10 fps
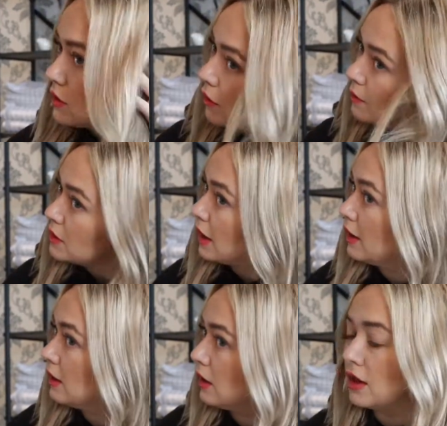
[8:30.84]
So I'm
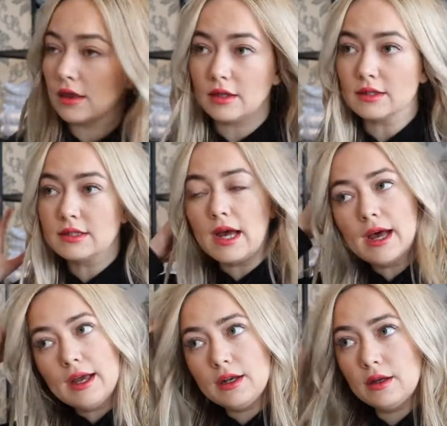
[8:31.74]
done this
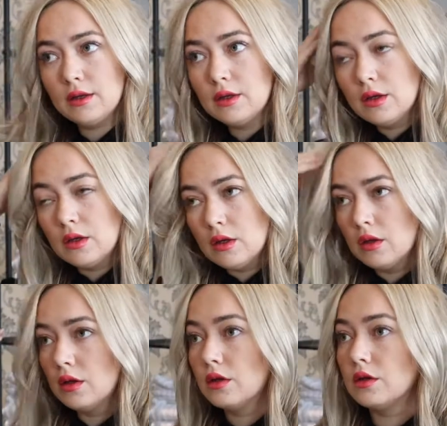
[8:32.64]
side,
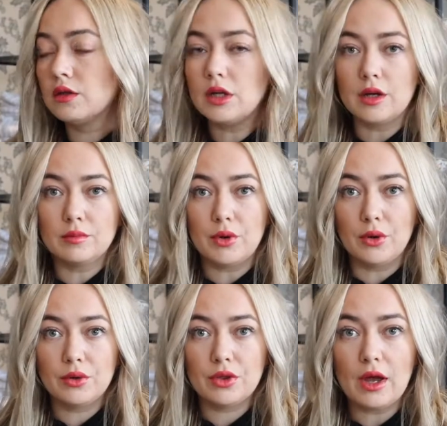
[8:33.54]
done
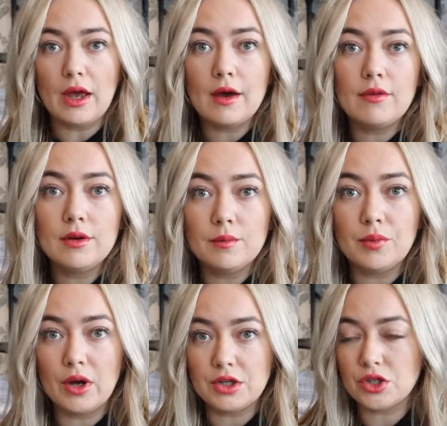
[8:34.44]
both. I haven't
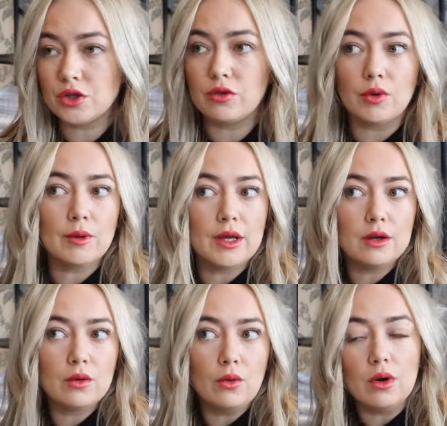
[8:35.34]
brushed through
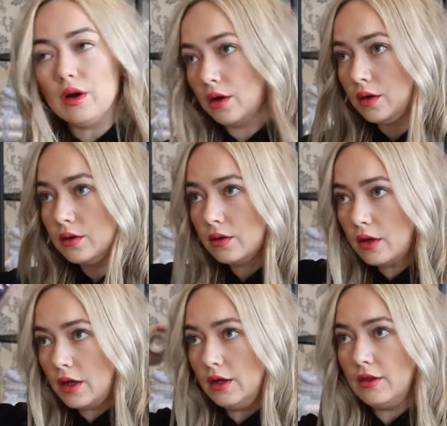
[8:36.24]
it or
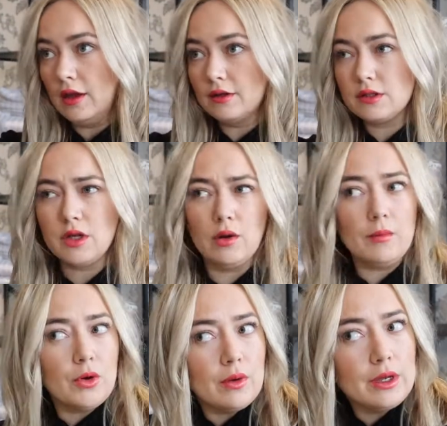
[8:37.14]
anything. So
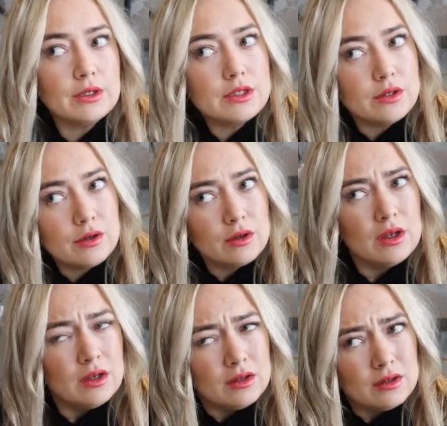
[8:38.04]
I'm going to
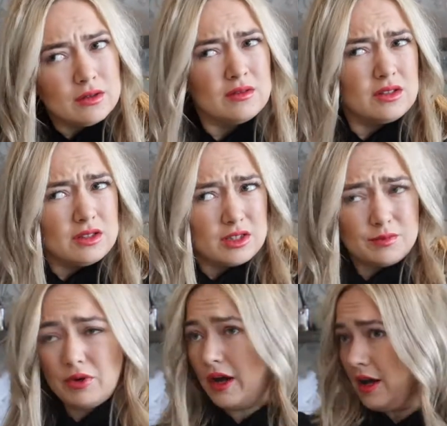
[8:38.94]

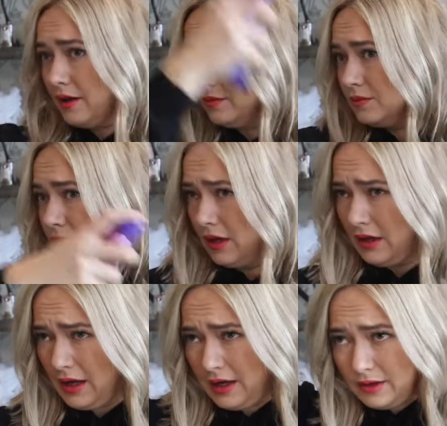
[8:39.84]
spray
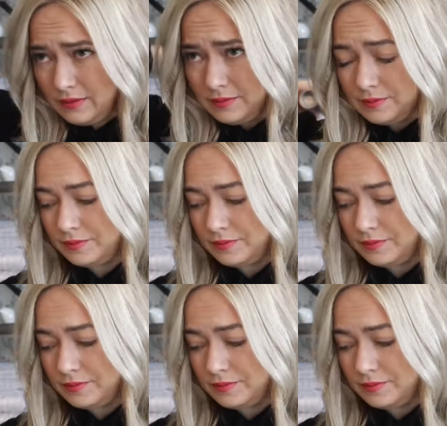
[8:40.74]
again.